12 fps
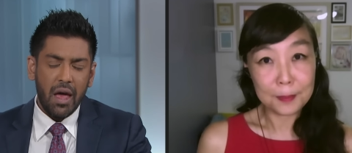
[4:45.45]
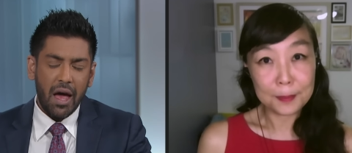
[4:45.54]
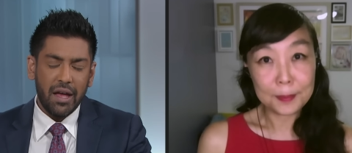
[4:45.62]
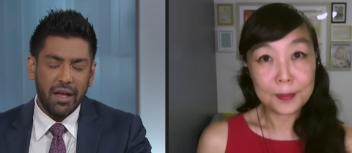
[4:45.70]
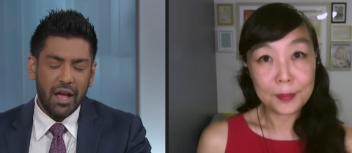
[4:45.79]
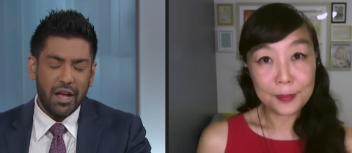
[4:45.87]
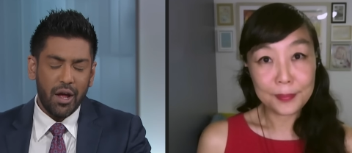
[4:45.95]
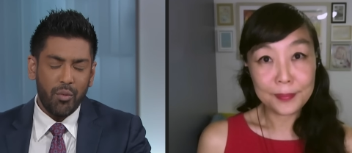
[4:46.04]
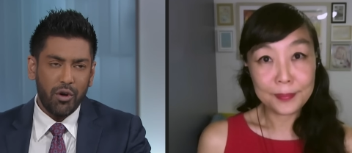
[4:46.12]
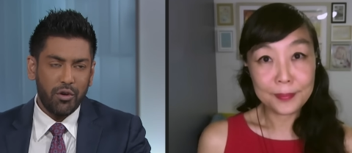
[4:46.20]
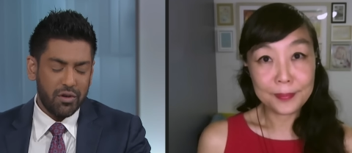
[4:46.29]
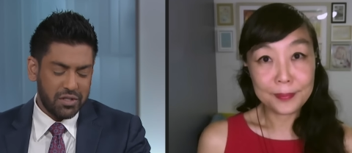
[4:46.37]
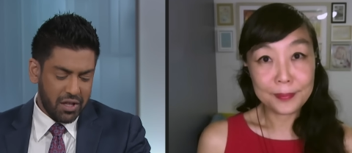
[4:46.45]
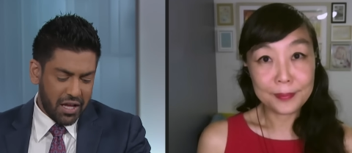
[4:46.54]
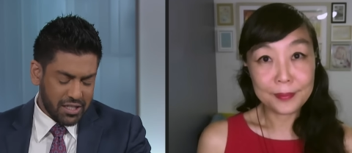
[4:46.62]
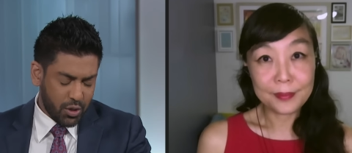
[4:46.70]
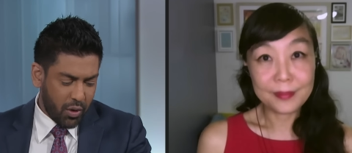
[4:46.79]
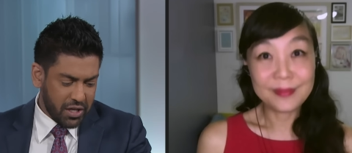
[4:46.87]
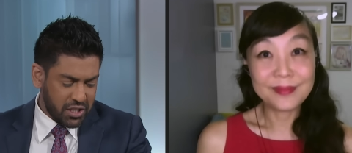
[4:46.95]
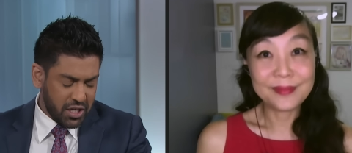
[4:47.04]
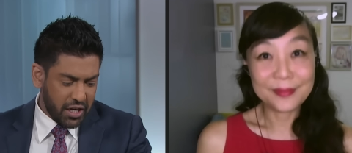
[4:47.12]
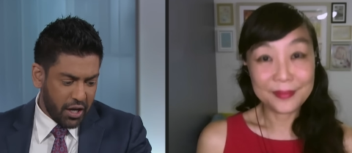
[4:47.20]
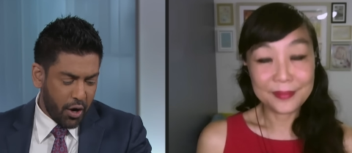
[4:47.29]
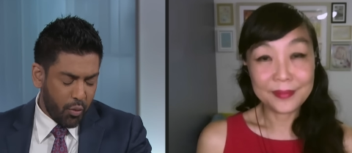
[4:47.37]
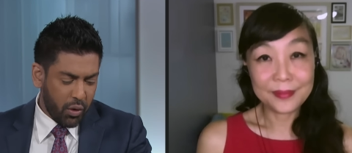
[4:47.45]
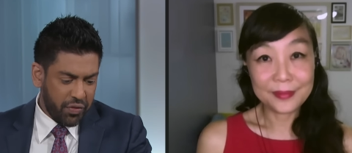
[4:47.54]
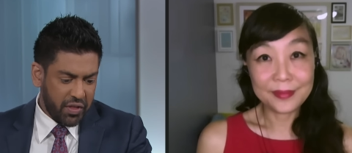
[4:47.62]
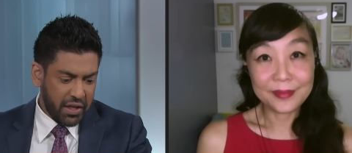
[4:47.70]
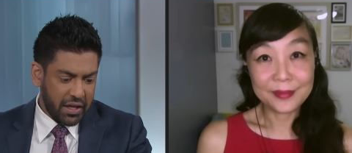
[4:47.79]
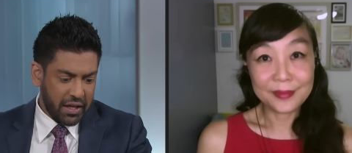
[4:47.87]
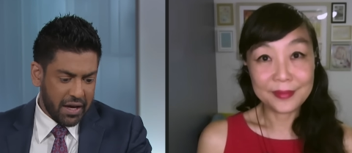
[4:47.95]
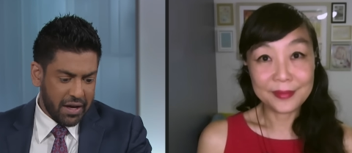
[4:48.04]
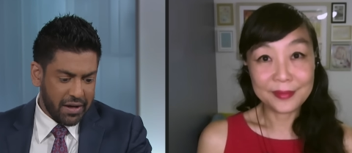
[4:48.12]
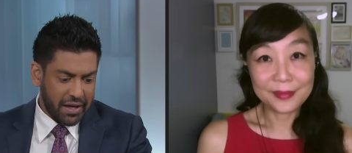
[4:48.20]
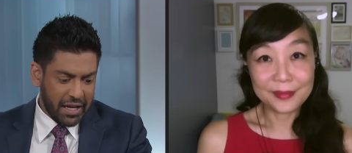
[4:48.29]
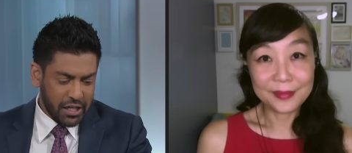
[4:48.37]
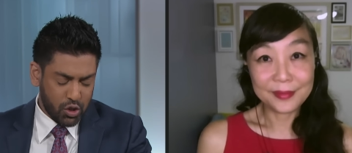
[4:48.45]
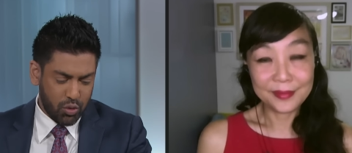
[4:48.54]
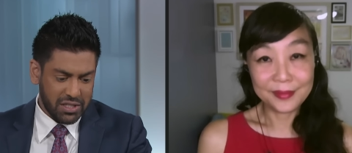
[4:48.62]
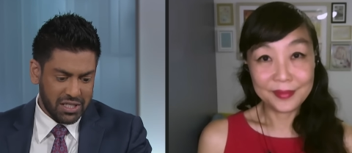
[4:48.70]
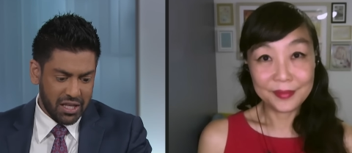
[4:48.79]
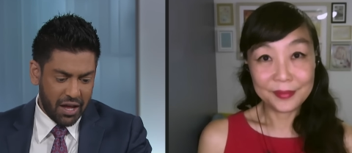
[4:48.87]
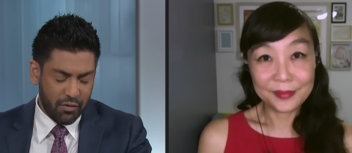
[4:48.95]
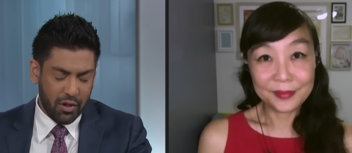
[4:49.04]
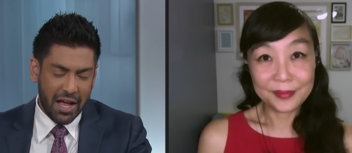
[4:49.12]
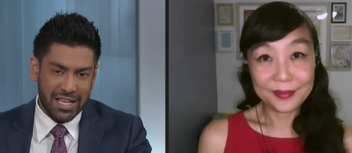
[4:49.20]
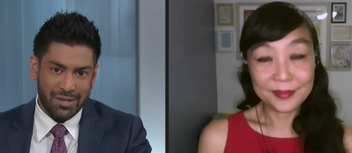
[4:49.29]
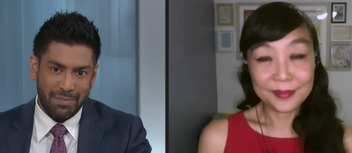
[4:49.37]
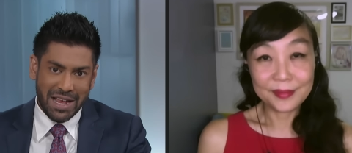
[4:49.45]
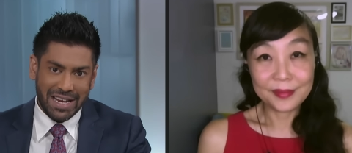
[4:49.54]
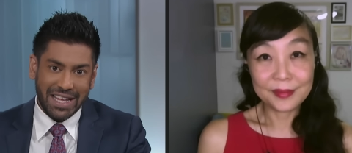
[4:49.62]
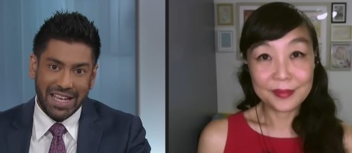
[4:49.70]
Speaker 1: I, I wonder, as a last question, you know, what the uh, interest level has been